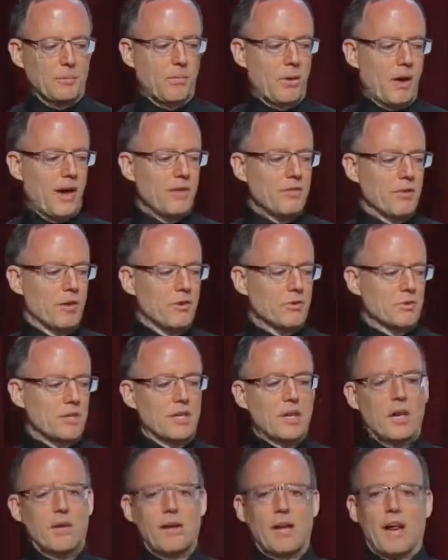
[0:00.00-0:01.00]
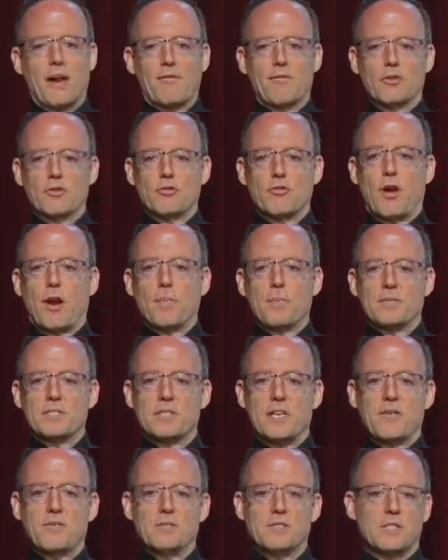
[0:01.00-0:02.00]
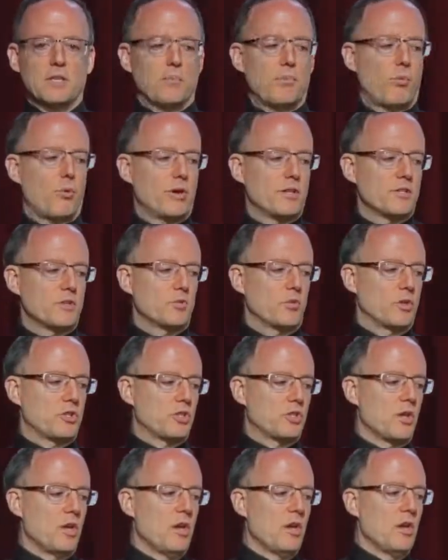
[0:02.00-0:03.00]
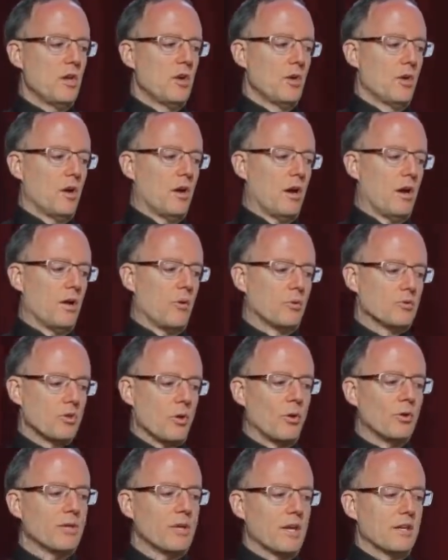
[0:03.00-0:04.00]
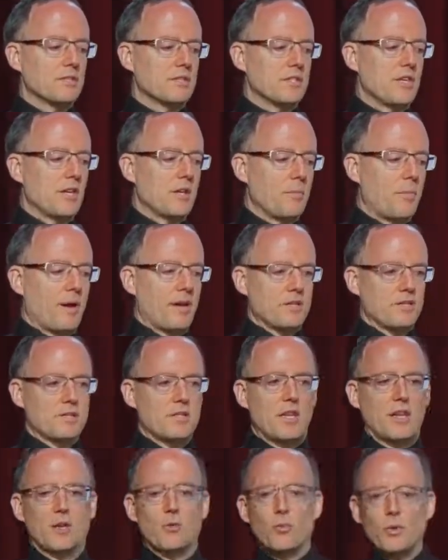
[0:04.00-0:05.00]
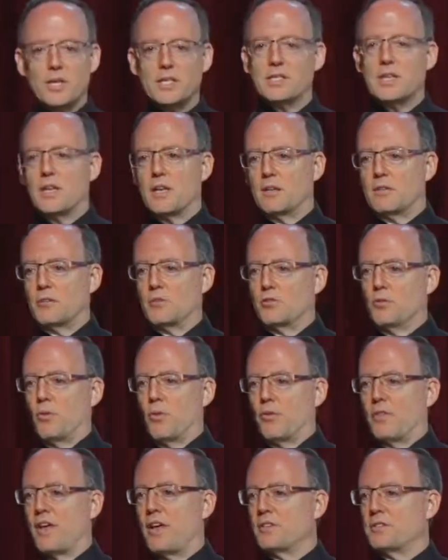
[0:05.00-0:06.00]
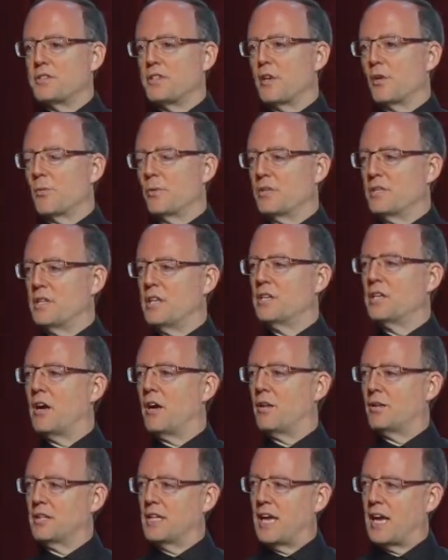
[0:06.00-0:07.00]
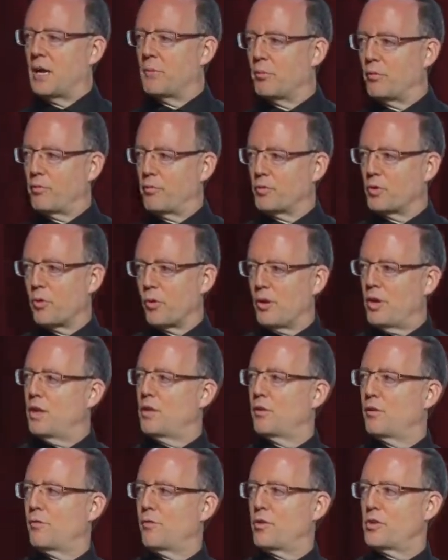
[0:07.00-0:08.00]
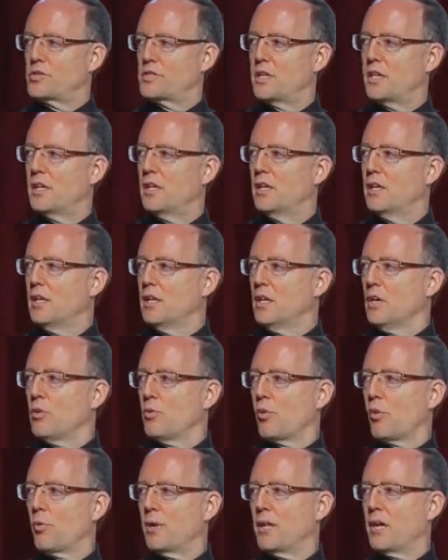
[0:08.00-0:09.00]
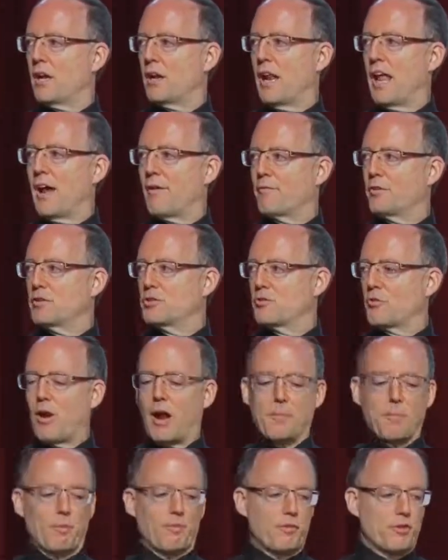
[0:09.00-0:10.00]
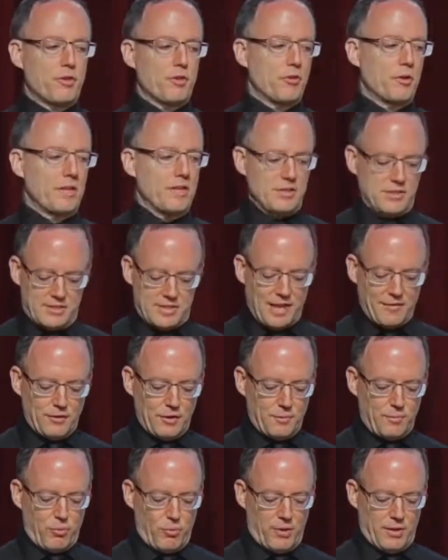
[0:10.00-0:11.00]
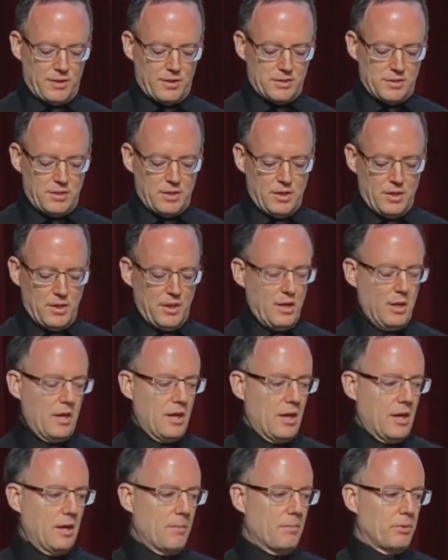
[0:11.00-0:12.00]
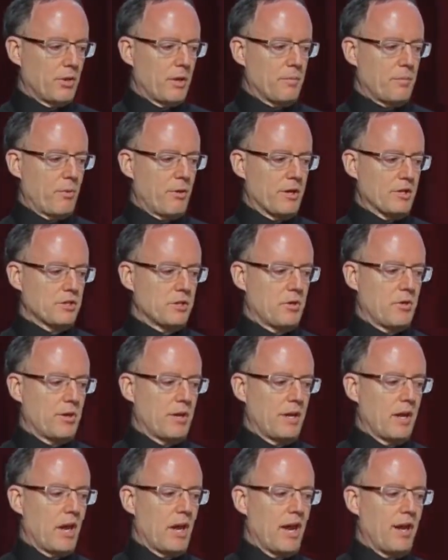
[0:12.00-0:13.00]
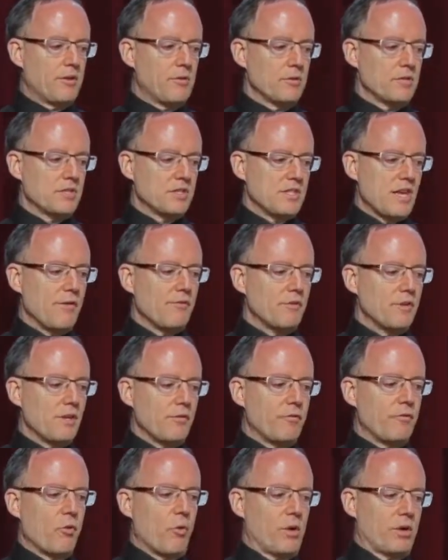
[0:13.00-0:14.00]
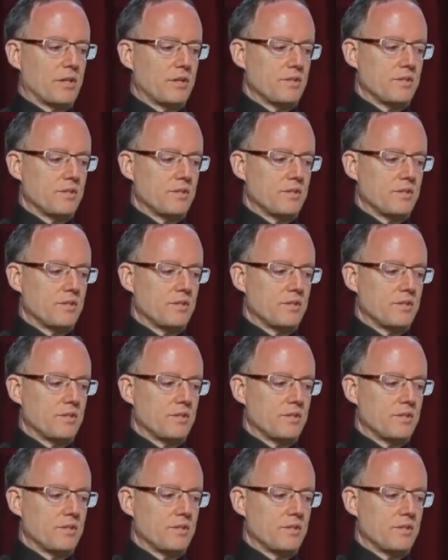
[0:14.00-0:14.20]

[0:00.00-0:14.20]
combined those. He got an average drop of 17 points, which was only exceeded by a study we did at the True North Health Center with T. Colin Campbell from Cornell University, where we got an average drop of 37 points in blood pressure in 174